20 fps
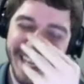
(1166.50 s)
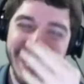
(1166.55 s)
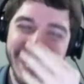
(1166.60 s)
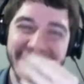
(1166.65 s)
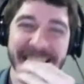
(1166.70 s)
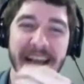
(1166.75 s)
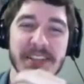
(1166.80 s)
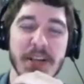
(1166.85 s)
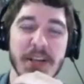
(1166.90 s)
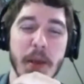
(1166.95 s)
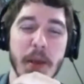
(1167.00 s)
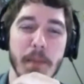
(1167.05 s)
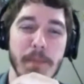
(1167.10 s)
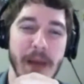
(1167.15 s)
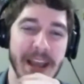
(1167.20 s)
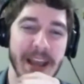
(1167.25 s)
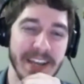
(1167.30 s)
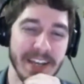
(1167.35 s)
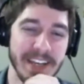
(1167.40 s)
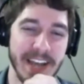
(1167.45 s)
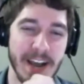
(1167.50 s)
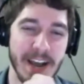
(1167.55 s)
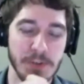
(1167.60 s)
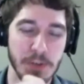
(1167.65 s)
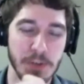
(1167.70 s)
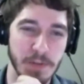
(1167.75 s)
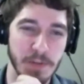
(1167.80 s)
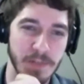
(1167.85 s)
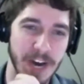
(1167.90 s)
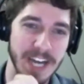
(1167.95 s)
That's how their bank accounts
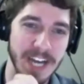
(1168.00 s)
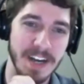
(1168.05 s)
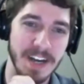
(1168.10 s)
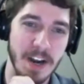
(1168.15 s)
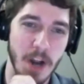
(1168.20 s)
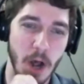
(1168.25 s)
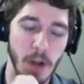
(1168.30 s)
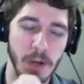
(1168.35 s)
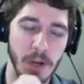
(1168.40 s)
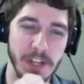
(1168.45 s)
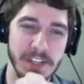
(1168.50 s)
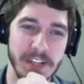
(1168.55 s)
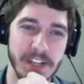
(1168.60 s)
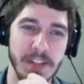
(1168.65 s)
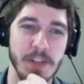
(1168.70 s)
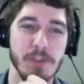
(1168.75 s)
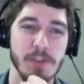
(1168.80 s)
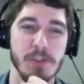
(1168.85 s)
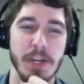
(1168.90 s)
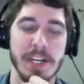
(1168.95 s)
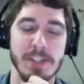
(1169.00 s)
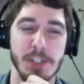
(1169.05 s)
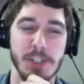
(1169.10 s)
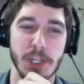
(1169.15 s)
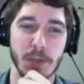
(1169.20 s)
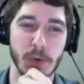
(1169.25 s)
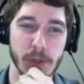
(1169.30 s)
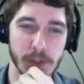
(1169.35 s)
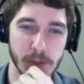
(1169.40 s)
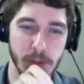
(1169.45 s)
are divided in Huntington. There's like
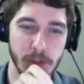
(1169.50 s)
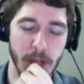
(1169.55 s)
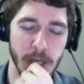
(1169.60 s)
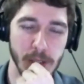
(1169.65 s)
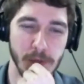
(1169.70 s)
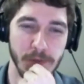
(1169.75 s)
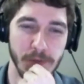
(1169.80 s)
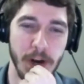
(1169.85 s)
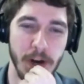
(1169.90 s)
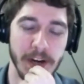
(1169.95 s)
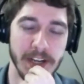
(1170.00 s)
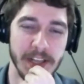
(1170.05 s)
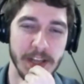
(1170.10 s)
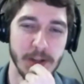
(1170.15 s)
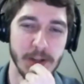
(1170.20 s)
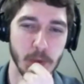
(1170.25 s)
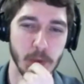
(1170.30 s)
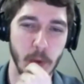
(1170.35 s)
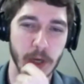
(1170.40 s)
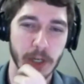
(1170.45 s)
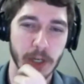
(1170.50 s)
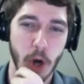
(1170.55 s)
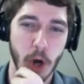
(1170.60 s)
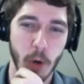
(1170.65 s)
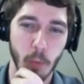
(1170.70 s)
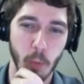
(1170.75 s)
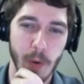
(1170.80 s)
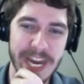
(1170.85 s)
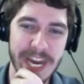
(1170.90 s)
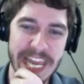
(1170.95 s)
General Slush Fund, and then there's one
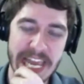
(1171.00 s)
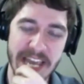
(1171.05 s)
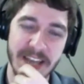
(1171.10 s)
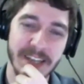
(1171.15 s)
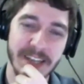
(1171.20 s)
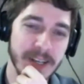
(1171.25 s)
called Wii.